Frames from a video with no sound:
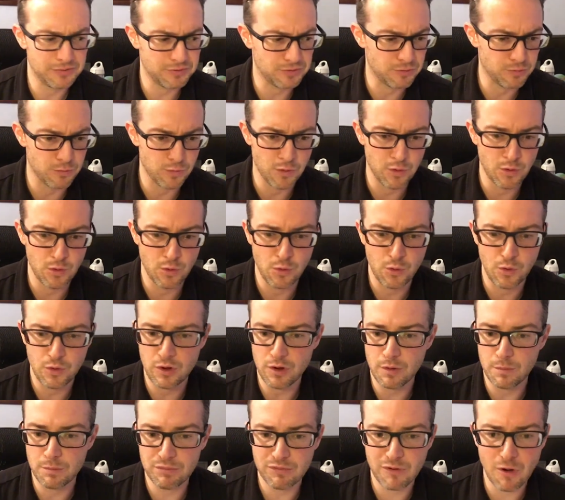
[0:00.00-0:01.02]
through
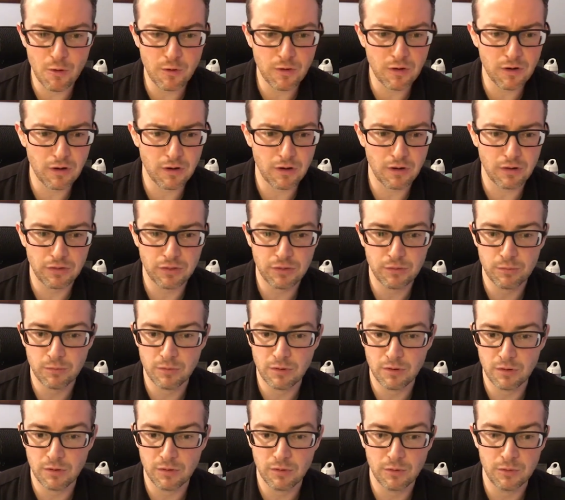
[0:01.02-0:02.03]
your broker,
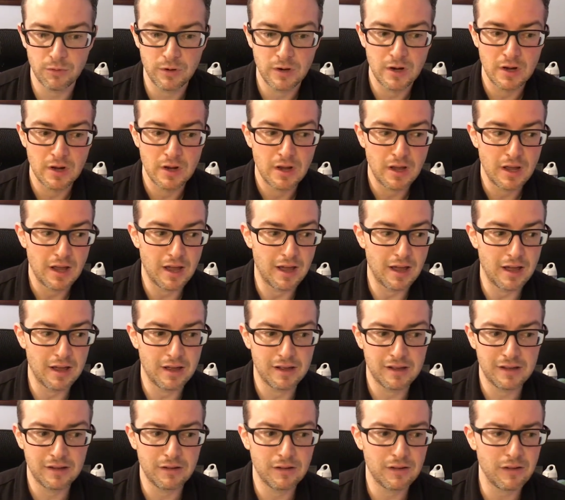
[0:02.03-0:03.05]
through
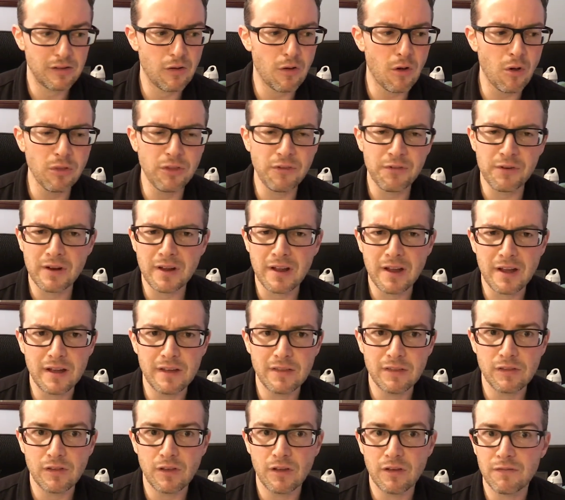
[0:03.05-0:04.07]
all different
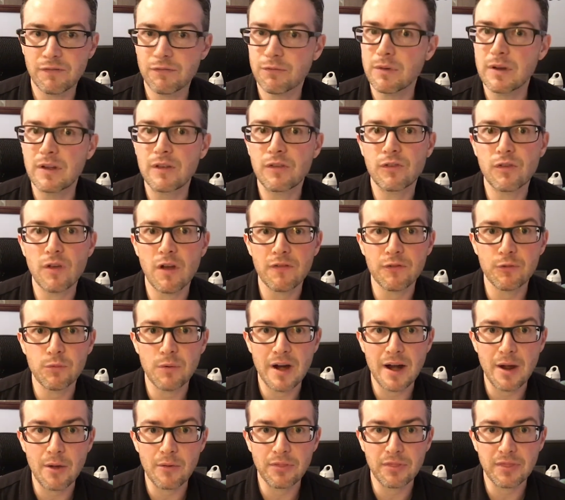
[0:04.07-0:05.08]
kinds of free
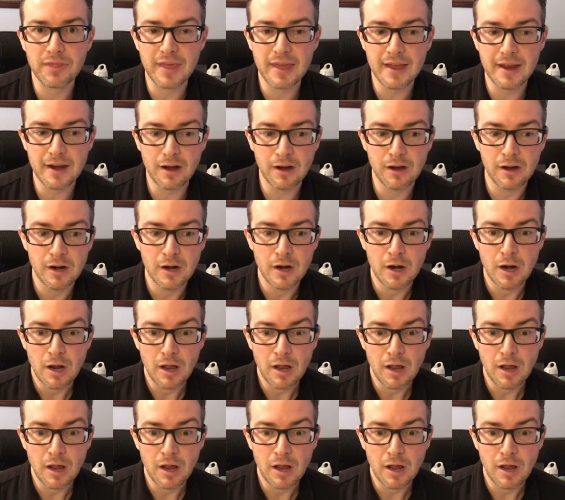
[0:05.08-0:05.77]
software out there.